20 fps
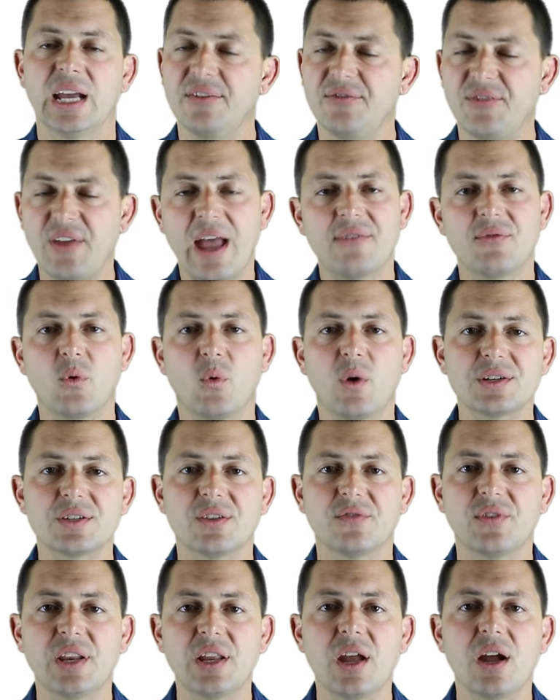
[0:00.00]
And if you haven't watched
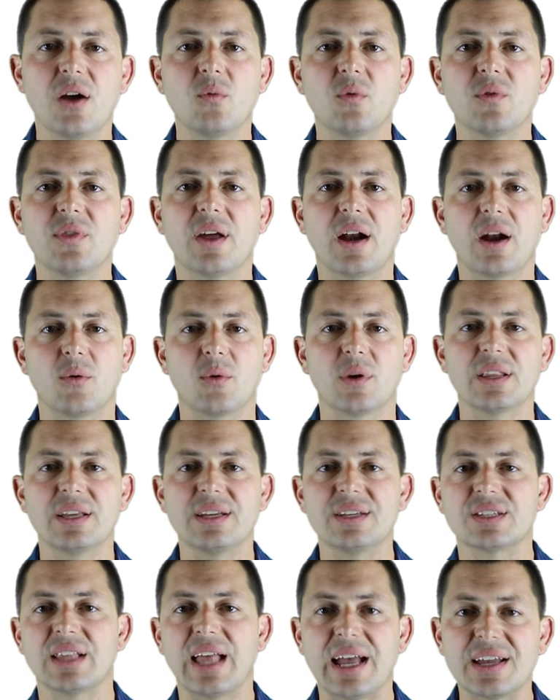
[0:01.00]
the video that I
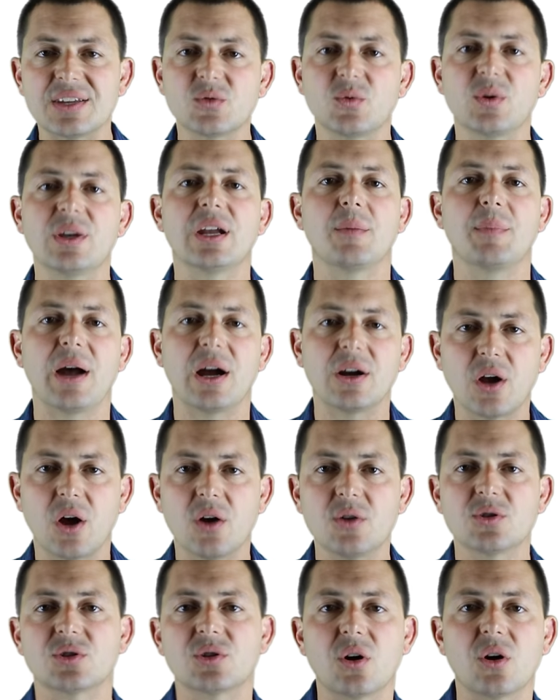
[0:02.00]
released last week about
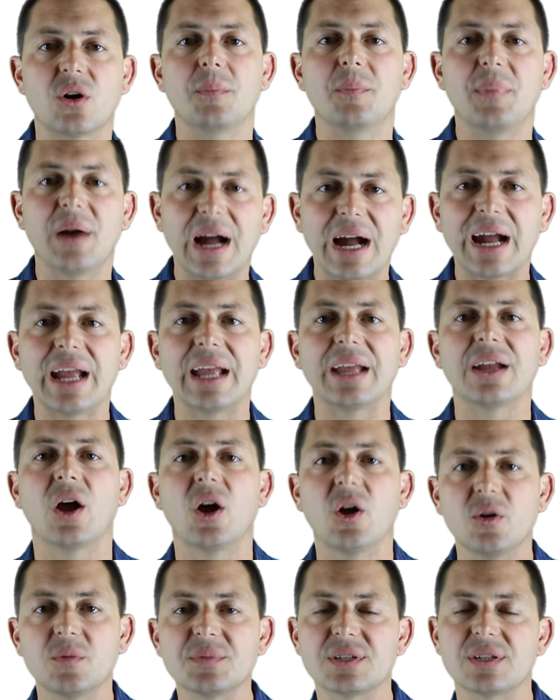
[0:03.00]
CoStar buying
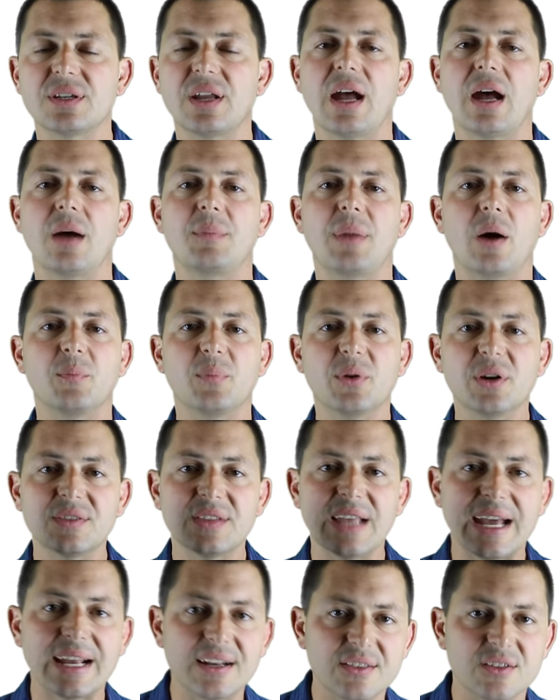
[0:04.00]
HomeSnap, I'll put
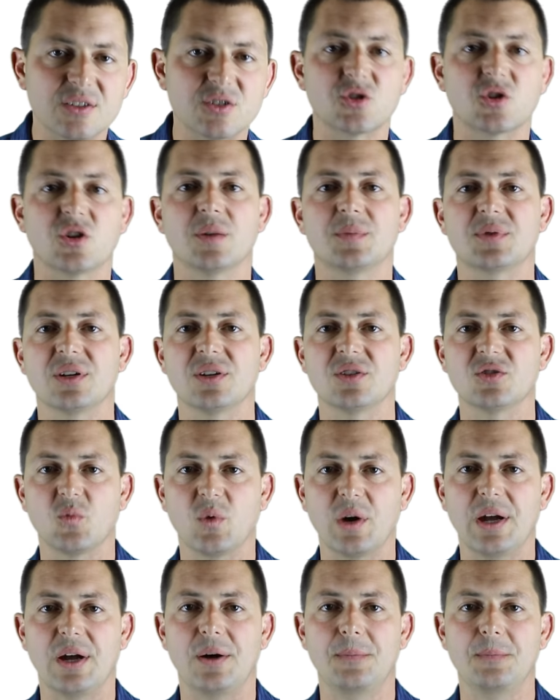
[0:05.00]
that in the description as
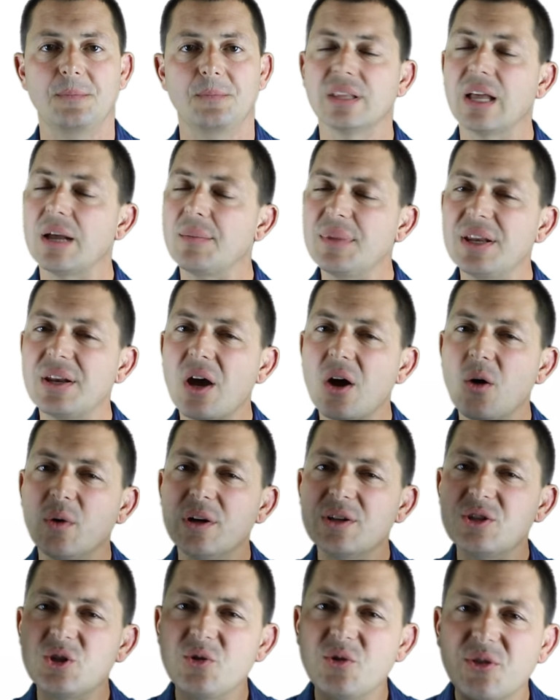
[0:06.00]
well. Let me know
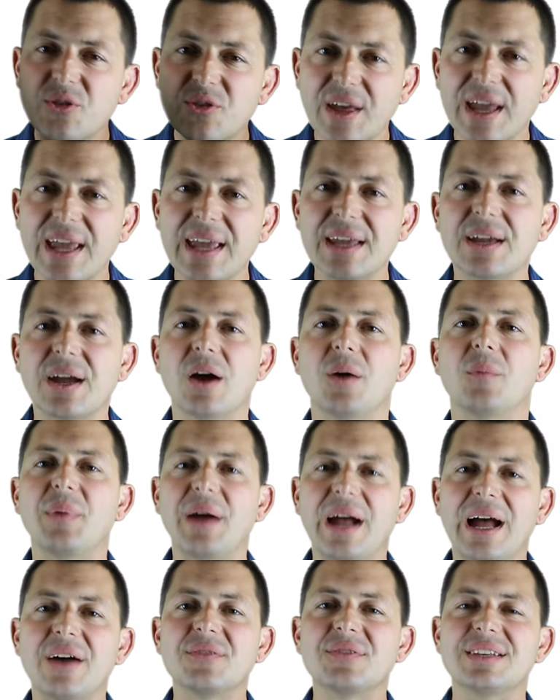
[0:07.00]
what you think
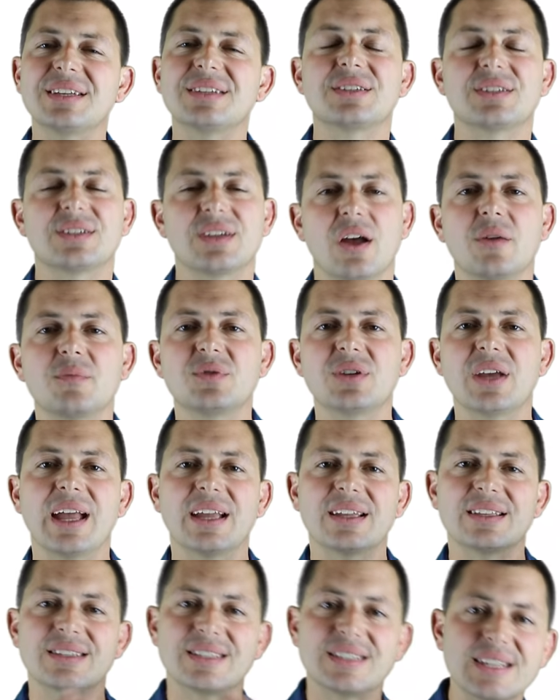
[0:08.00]
about this
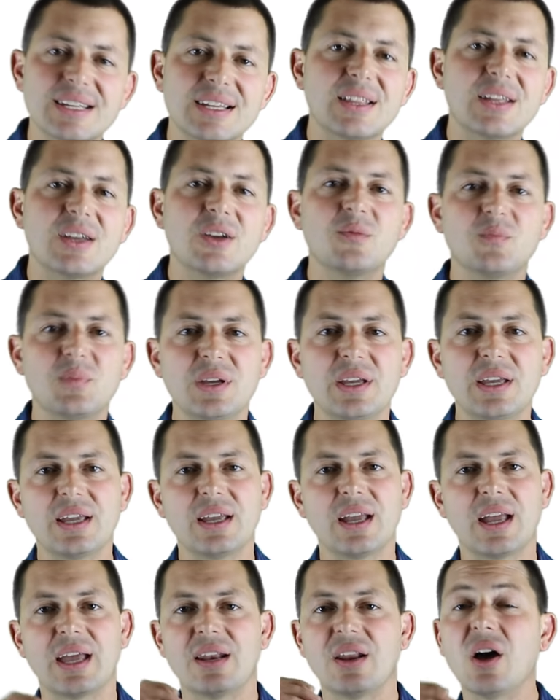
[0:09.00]
subject, Zillow
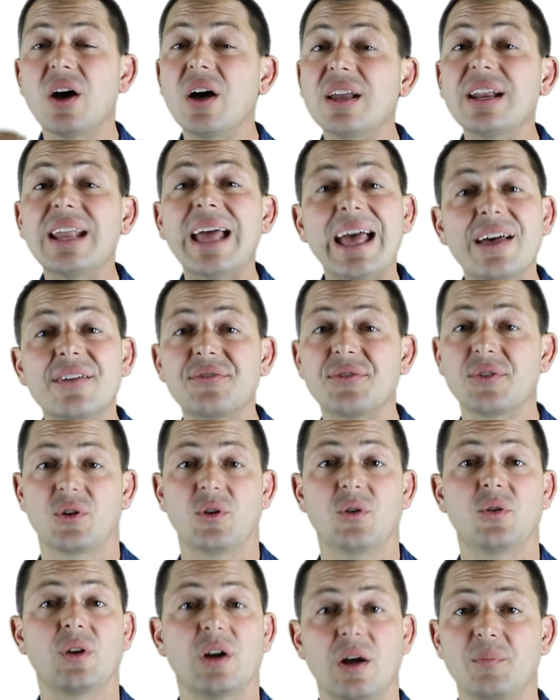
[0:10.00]
being an
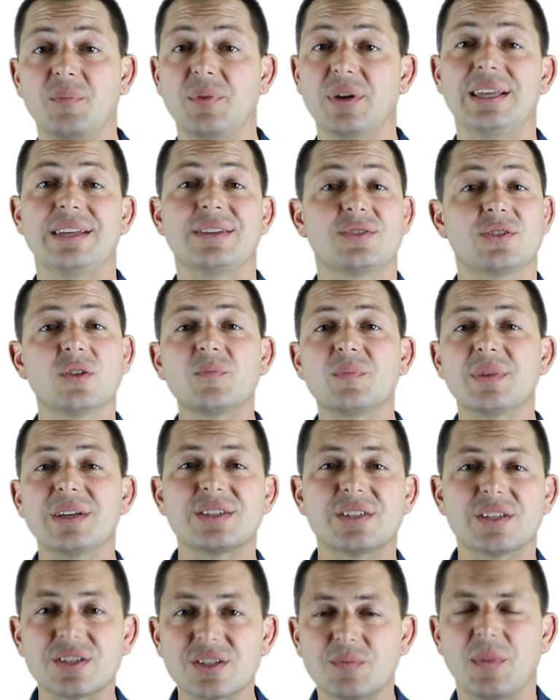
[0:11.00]
unethical company. Is their
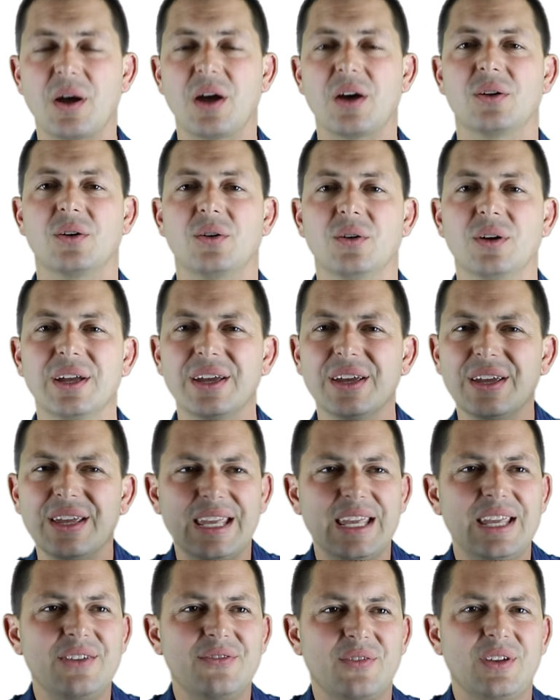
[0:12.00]
business model
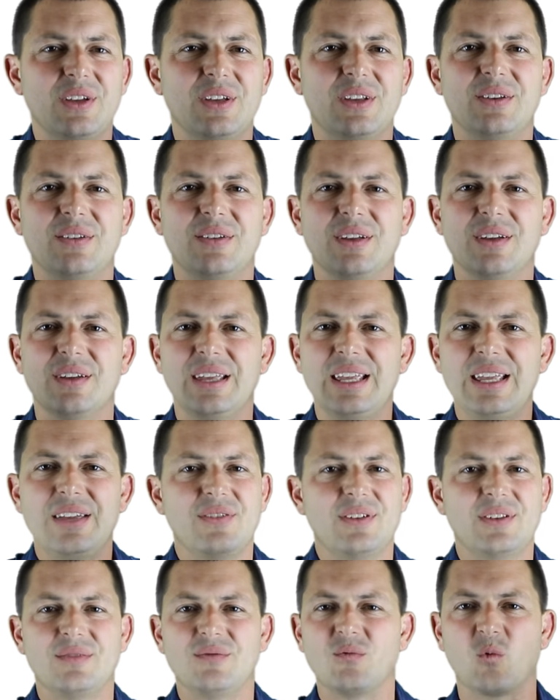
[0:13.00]
even,
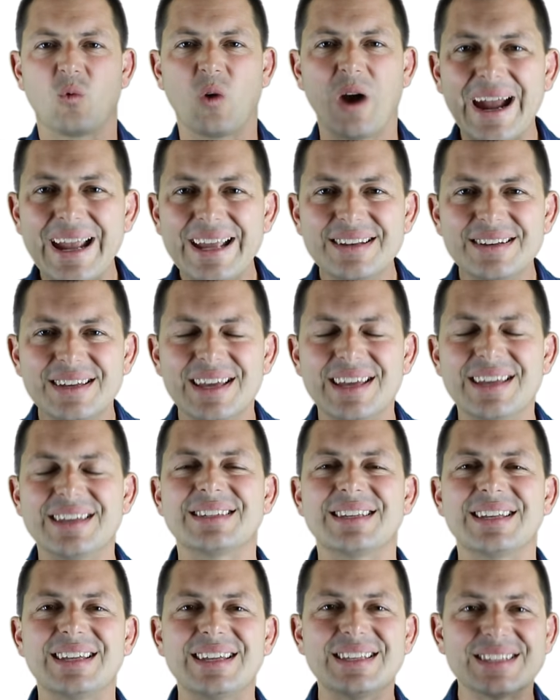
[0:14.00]
even right?
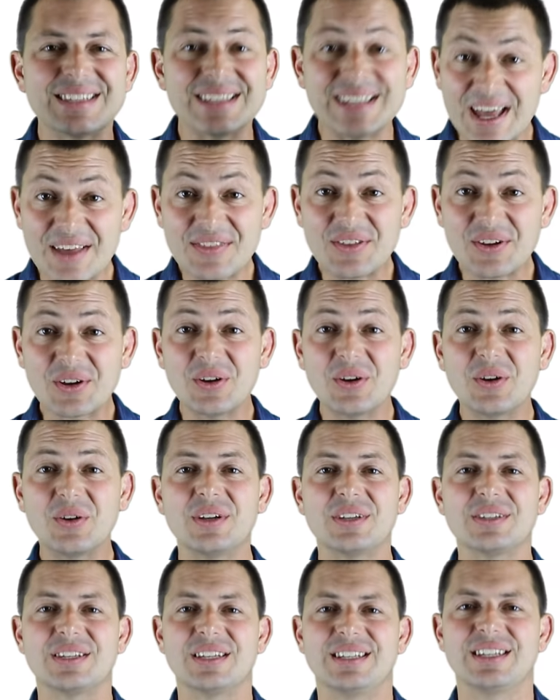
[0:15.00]
Is it, is it ethical?
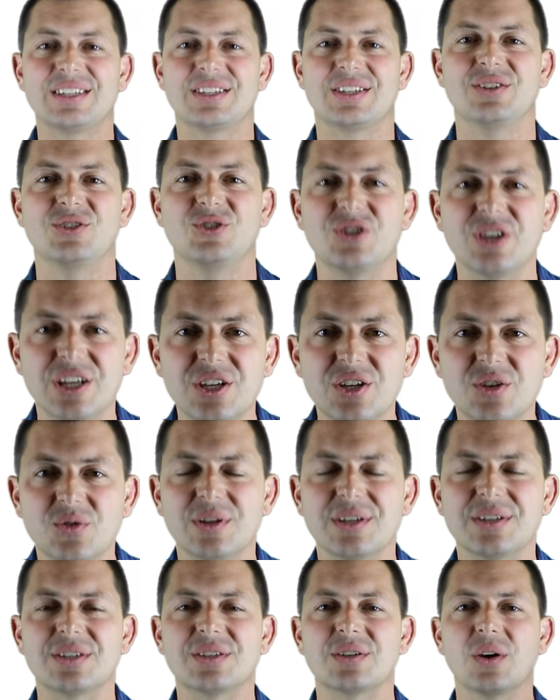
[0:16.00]
Is it
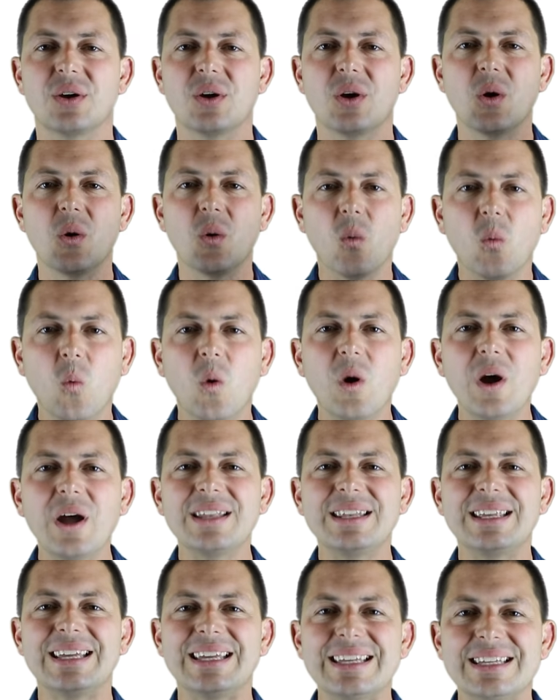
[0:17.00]
disingenuous?
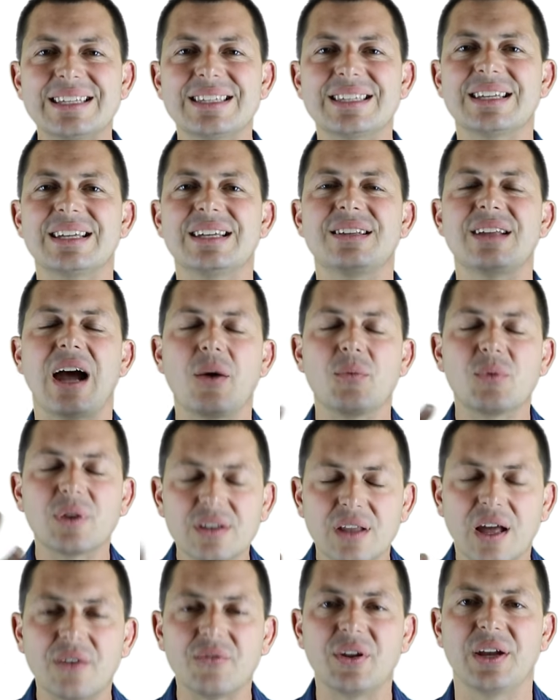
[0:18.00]
What is it? I would
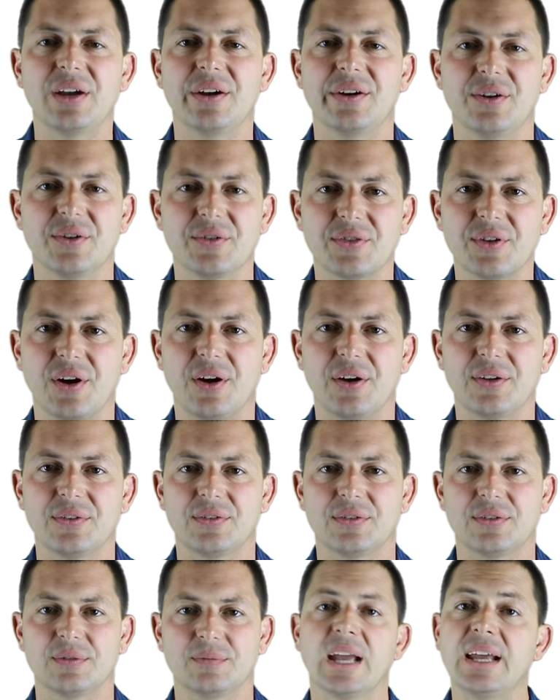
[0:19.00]
love to hear your
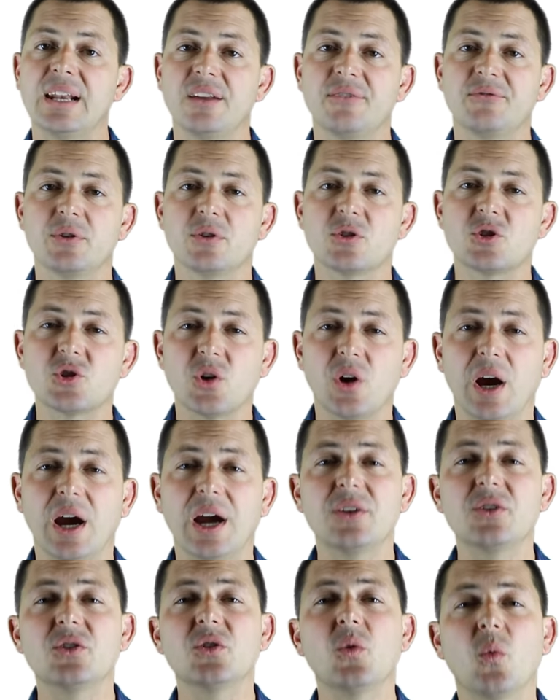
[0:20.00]
thoughts. And if you're
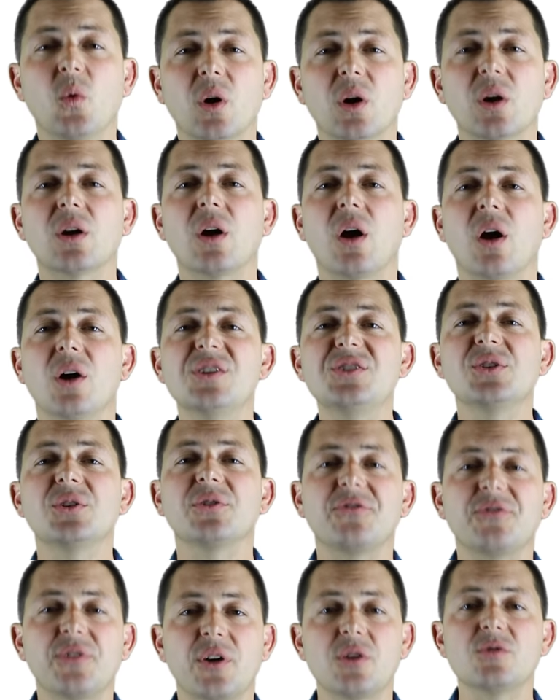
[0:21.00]
trying to work on your
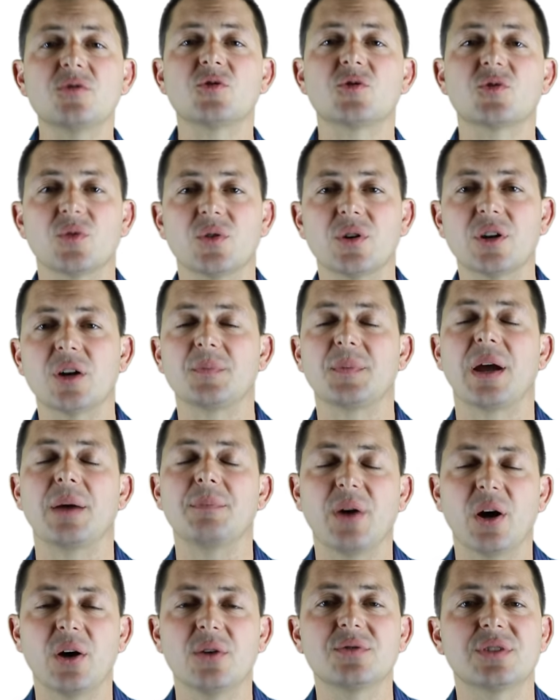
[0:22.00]
phone script, I
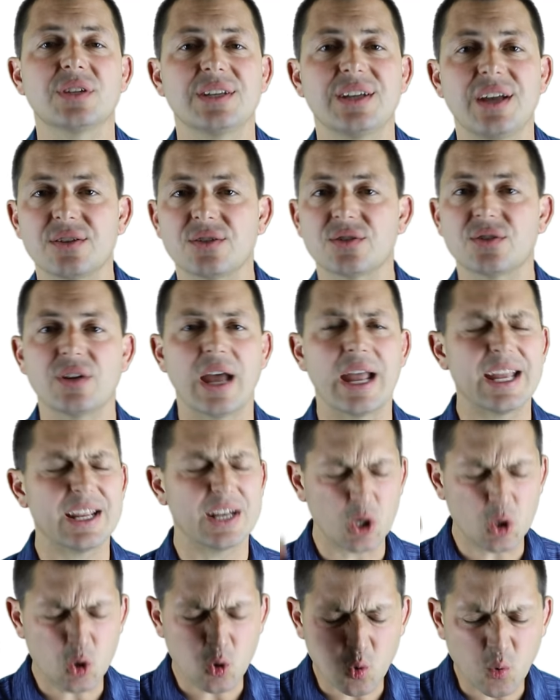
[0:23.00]
posted yesterday an
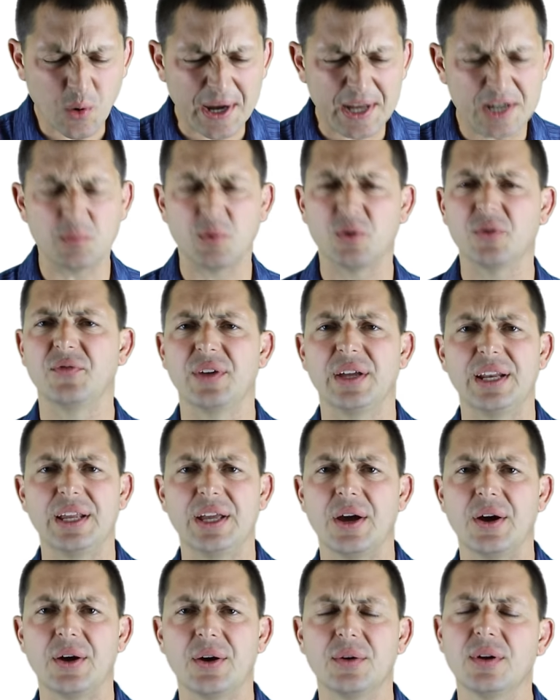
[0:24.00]
incredible
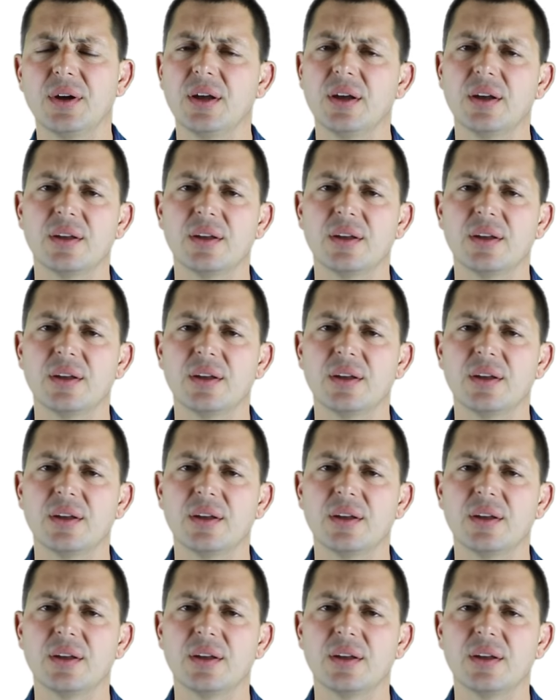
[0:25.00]
video